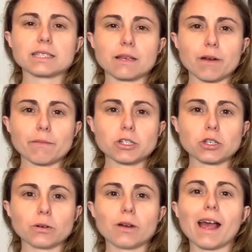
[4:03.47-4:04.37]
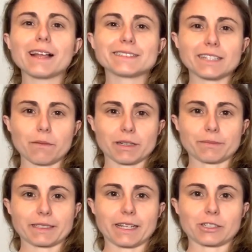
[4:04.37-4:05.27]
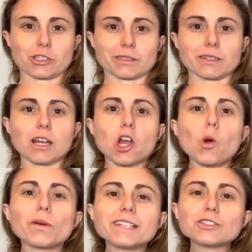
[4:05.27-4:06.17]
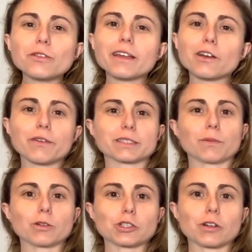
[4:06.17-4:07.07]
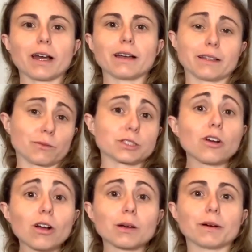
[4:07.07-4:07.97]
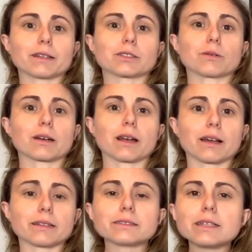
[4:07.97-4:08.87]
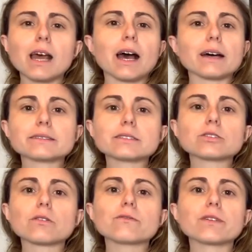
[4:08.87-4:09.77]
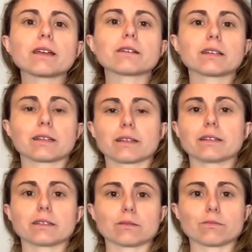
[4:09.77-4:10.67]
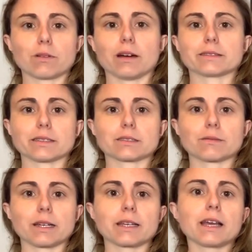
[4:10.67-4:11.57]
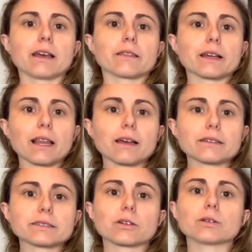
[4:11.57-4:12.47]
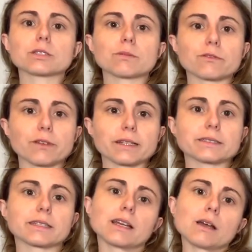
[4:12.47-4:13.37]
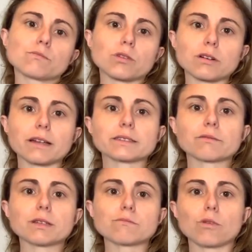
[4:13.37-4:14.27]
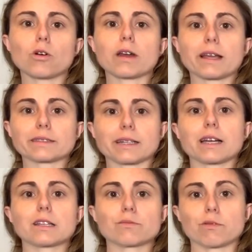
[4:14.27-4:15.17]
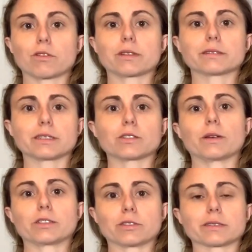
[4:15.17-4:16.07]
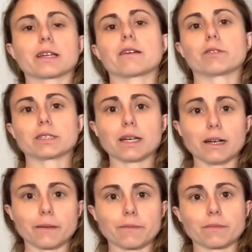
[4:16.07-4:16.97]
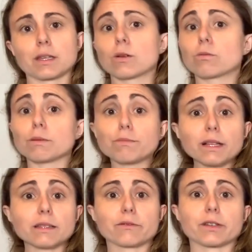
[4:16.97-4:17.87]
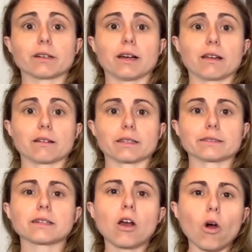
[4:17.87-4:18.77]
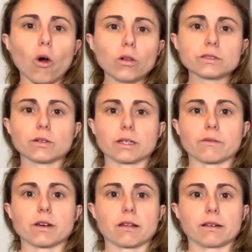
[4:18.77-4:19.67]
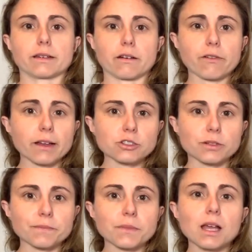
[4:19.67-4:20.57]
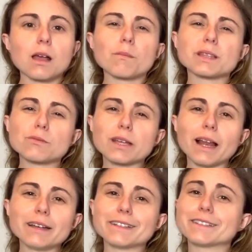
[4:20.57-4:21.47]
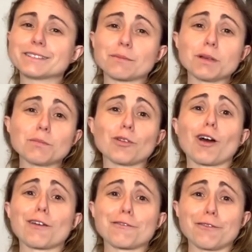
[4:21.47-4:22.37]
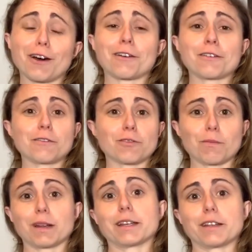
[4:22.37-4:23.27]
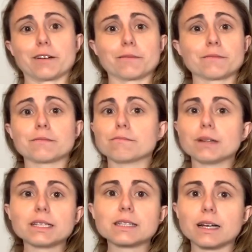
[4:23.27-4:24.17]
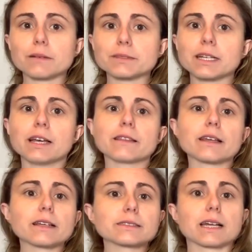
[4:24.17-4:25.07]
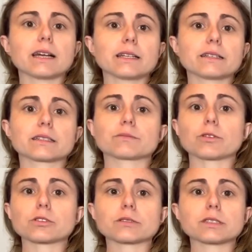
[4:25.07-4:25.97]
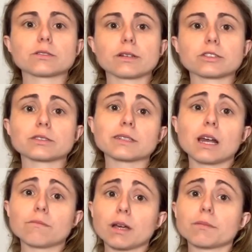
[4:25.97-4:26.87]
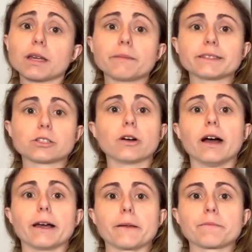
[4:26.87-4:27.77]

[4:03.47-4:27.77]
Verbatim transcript: Tip number two, set up expectations. We tend to think of exposure and we talk about it to our clients as a sort of very linear process, right? The client is going to be facing progressively more anxiety provoking situations every time. We build the fear hierarchies also in a very linear fashion. But the reality is that people are far from linear. Many times, the anxiety and exposure situations might be a bit too high.